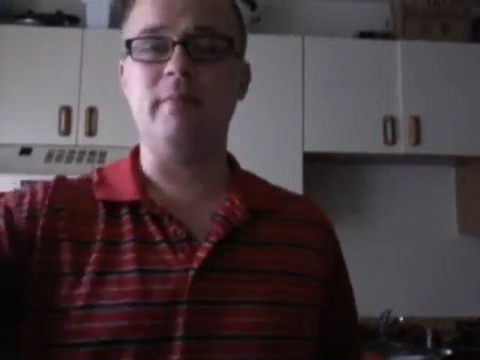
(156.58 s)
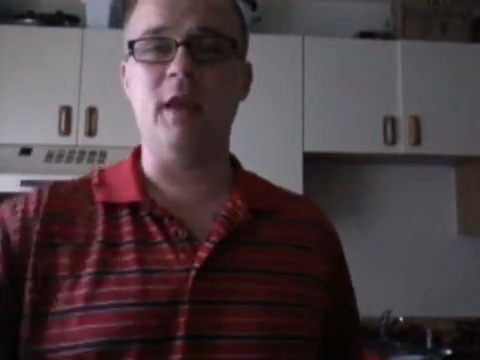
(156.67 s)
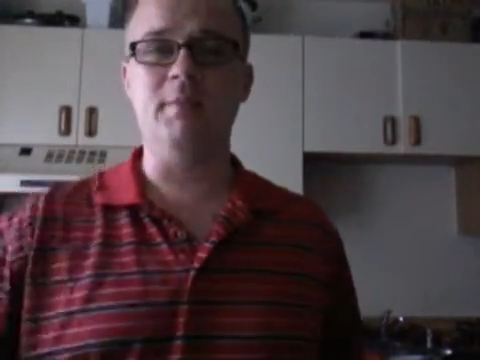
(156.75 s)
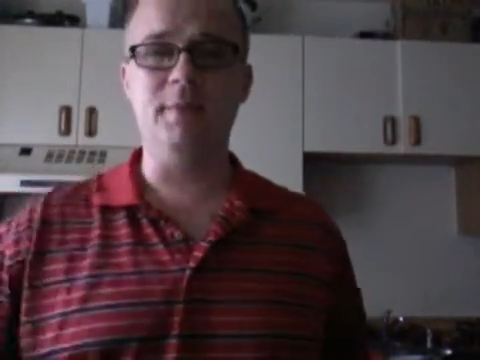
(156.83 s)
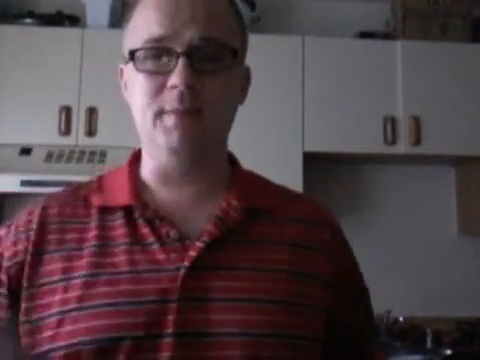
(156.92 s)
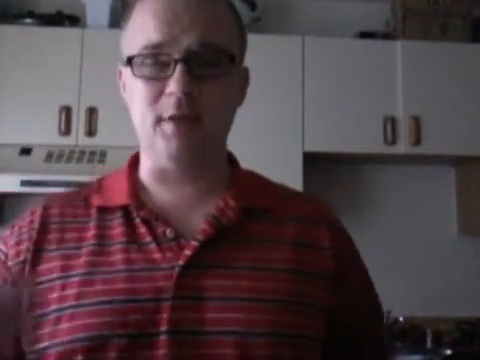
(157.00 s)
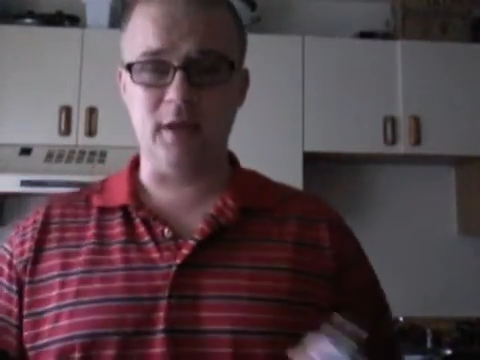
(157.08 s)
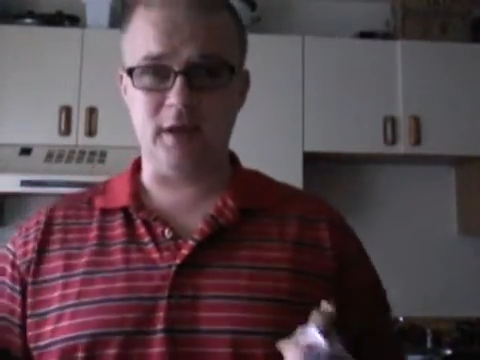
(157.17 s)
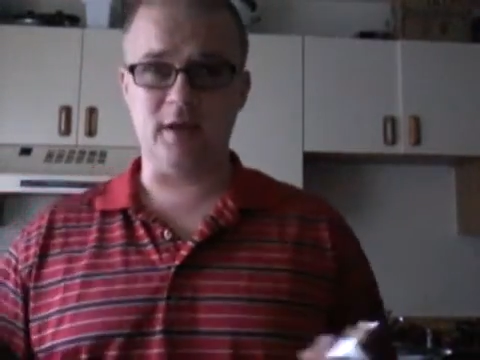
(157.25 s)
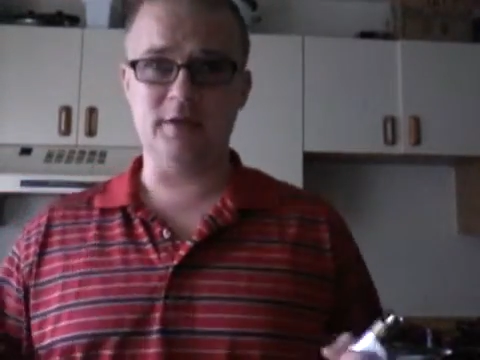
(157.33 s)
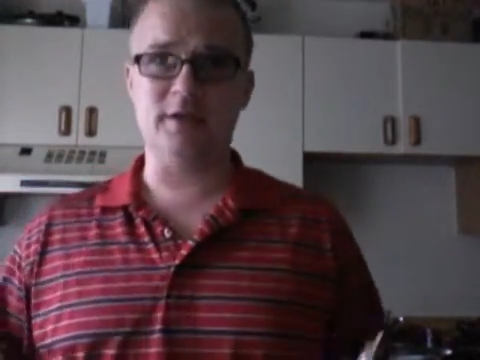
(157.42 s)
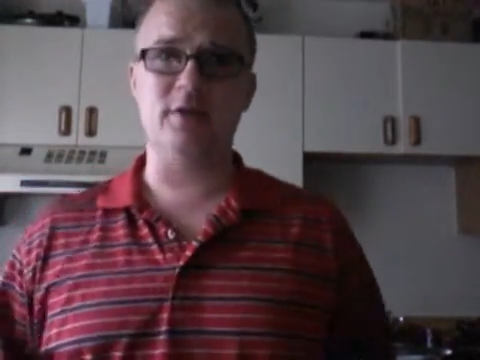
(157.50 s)
And people like
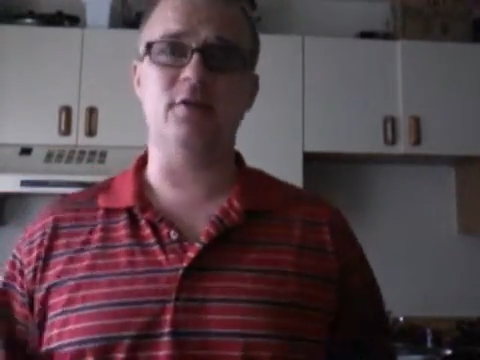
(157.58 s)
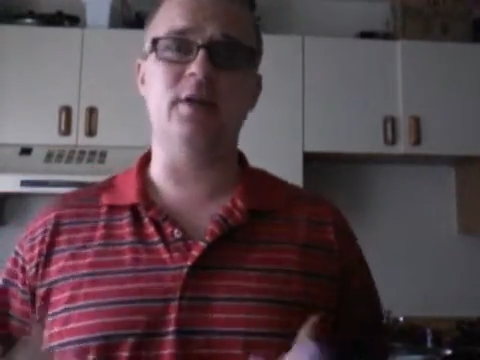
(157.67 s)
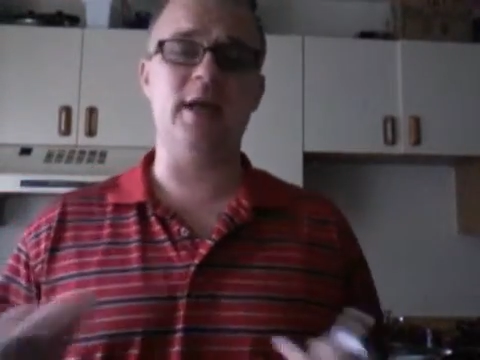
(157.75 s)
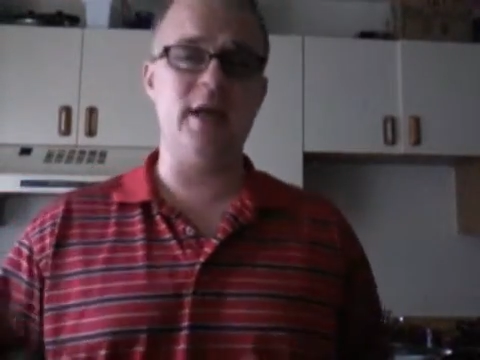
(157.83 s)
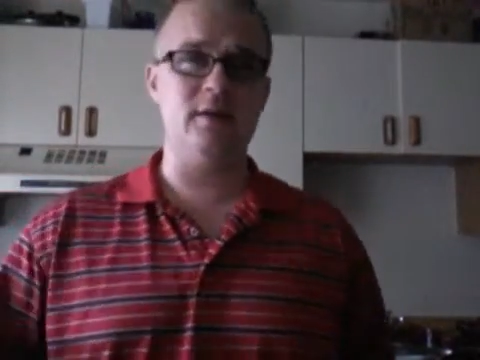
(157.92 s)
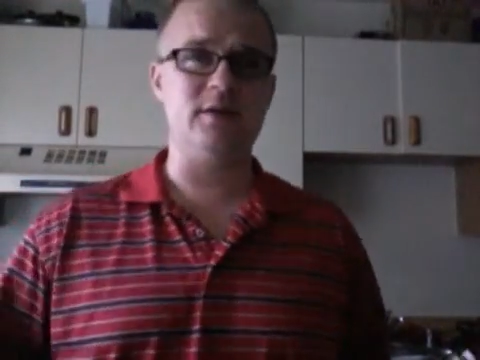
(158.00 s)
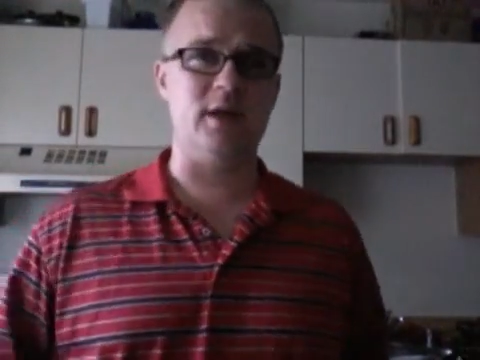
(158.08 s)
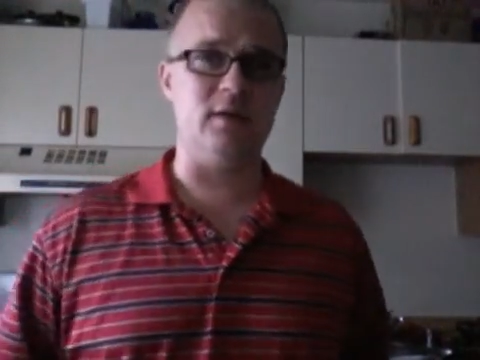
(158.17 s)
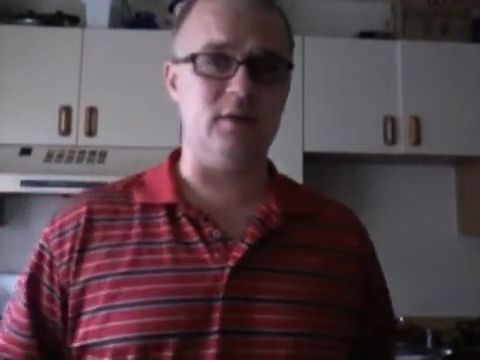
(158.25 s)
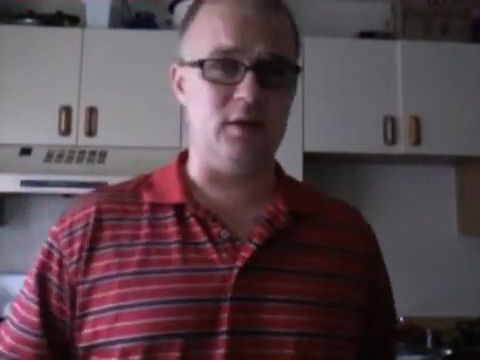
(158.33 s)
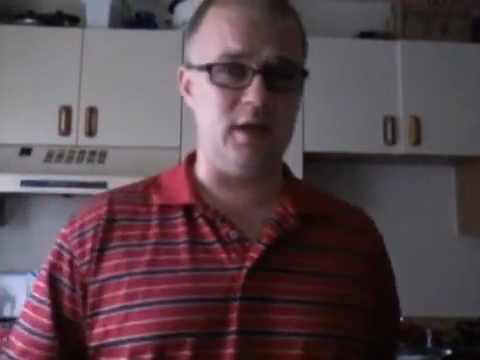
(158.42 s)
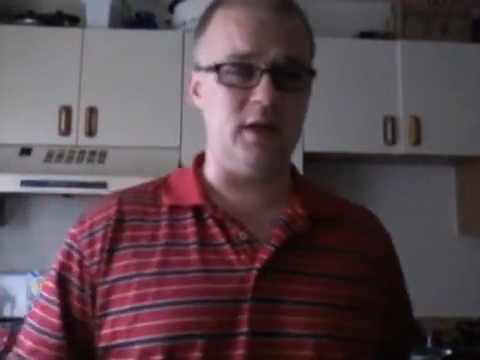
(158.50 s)
us that are on the outside
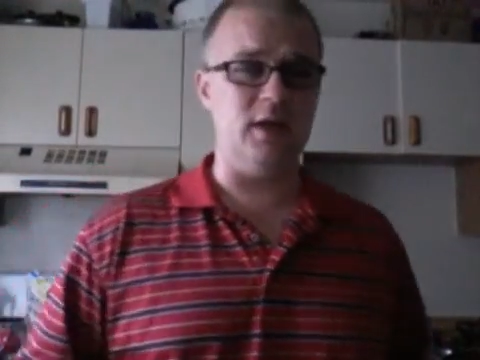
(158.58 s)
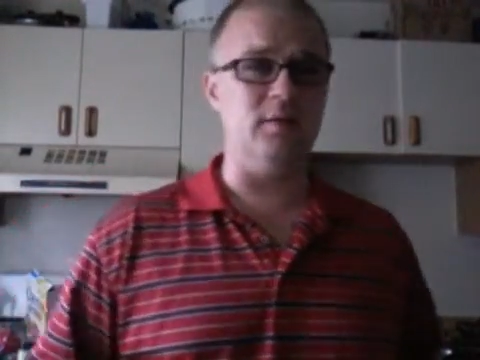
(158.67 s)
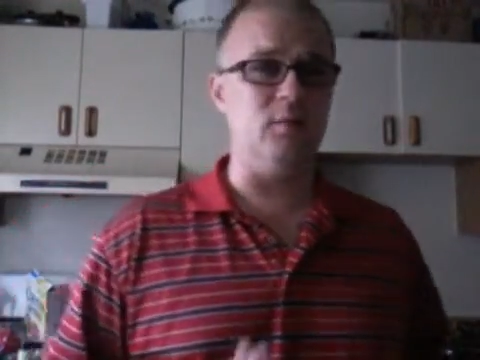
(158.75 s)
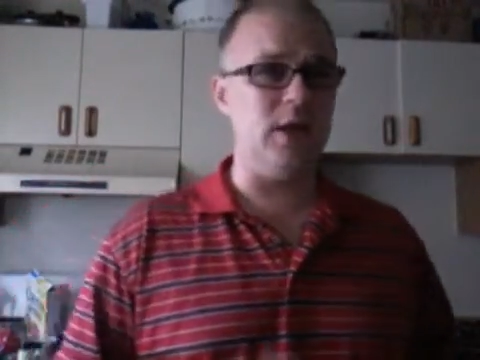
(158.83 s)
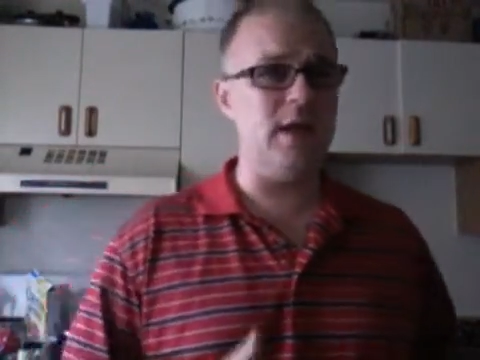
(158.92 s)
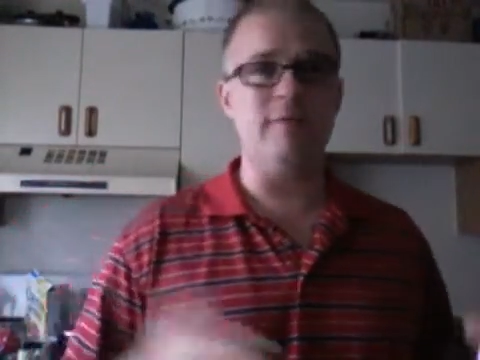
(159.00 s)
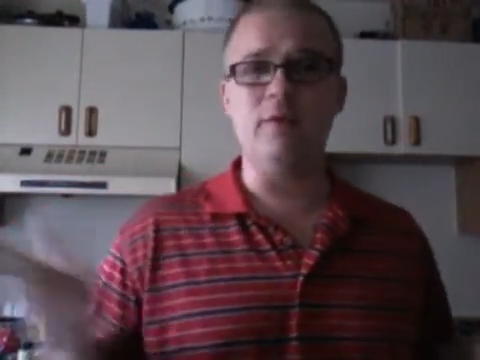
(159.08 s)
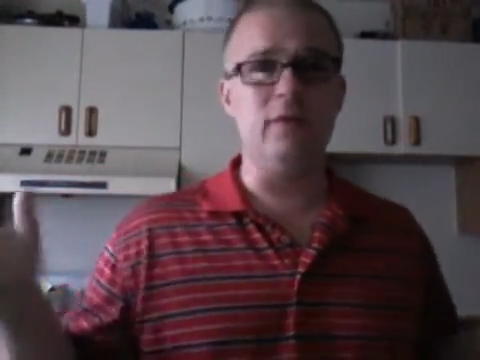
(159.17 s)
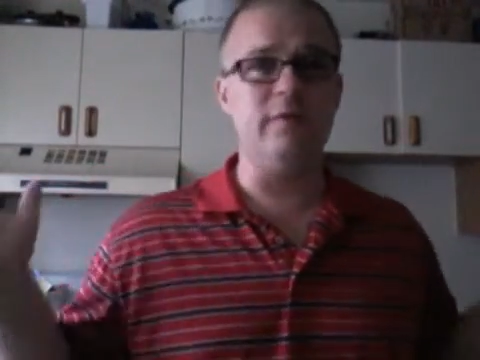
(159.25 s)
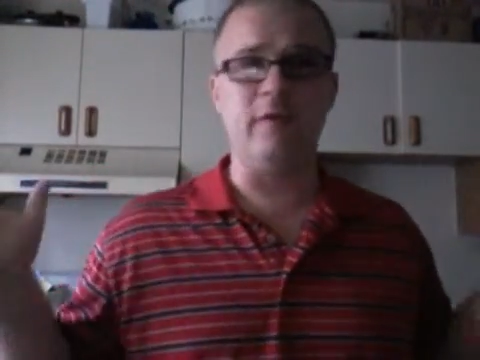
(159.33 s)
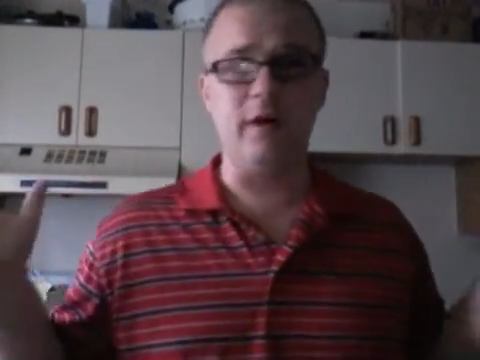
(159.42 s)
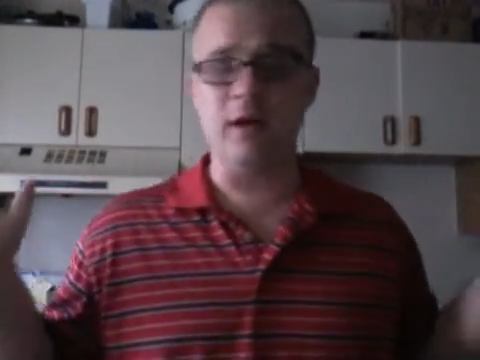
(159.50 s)
looking in, we have no
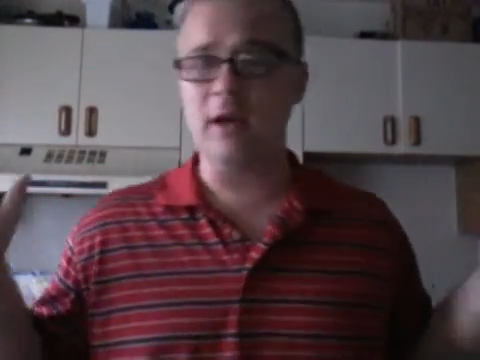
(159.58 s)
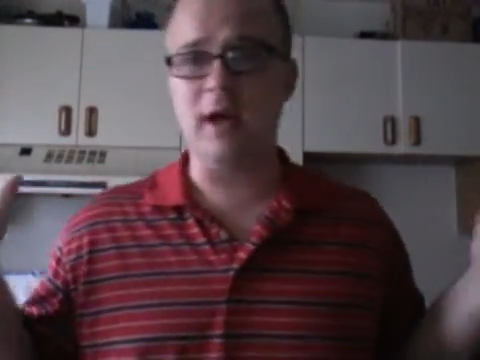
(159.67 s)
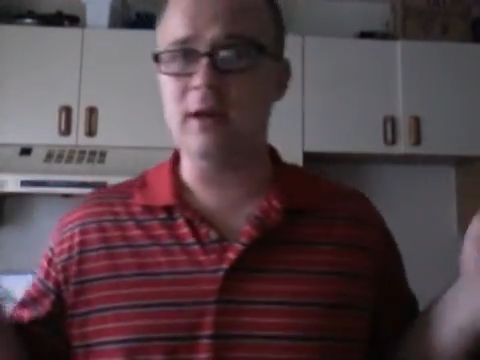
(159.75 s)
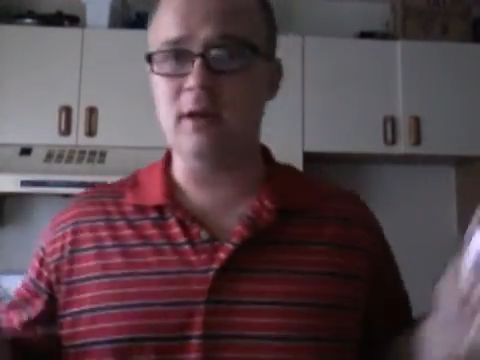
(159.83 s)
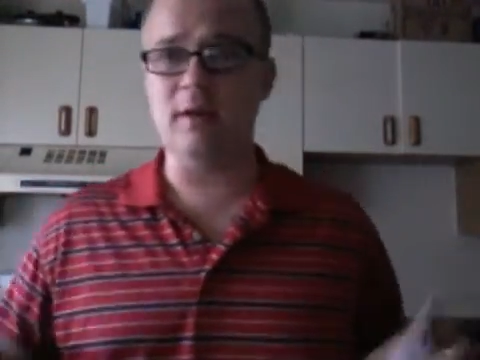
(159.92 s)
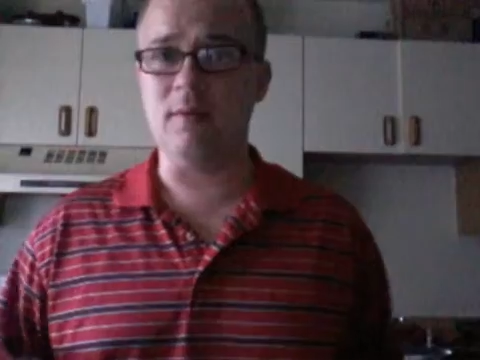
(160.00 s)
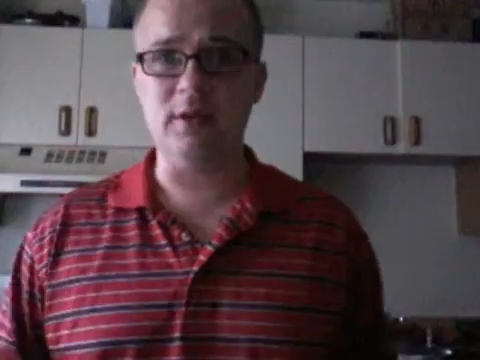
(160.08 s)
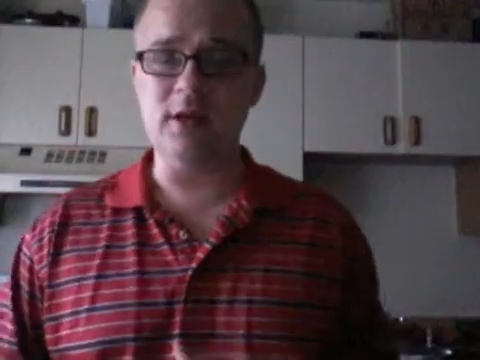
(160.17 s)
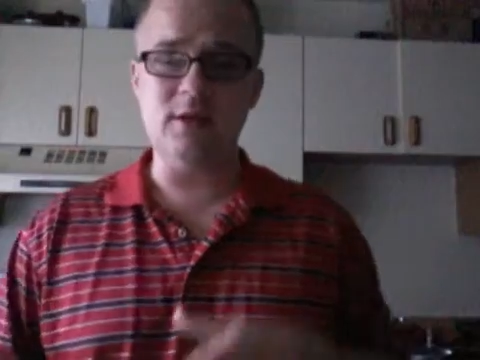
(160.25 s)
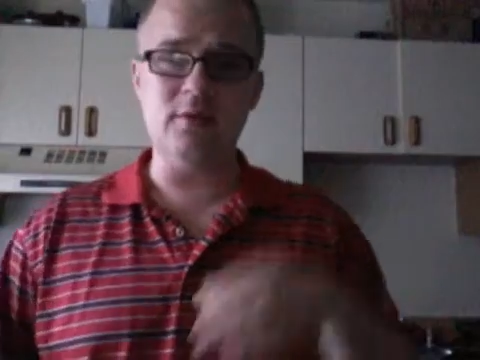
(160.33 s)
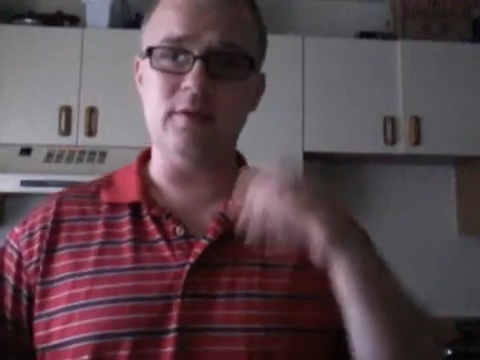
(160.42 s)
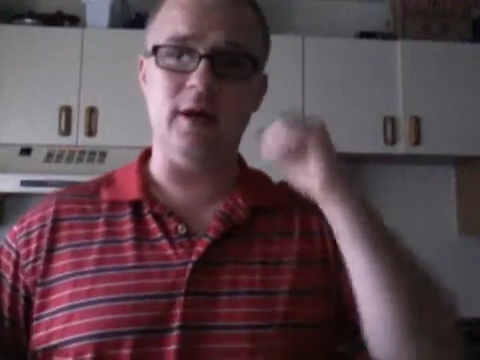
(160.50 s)
fucking idea what they
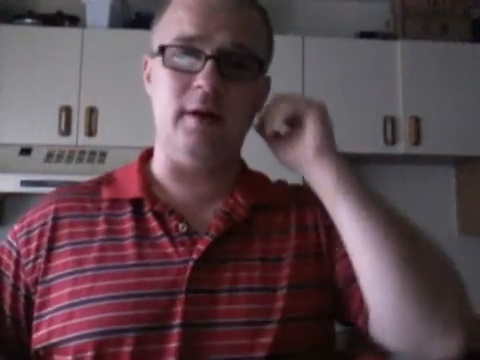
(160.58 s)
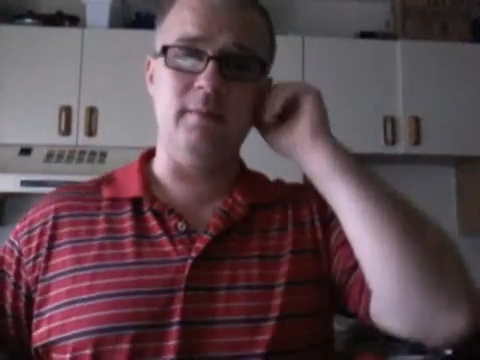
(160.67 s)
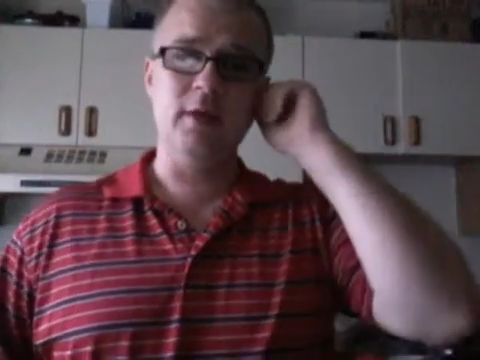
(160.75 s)
do there.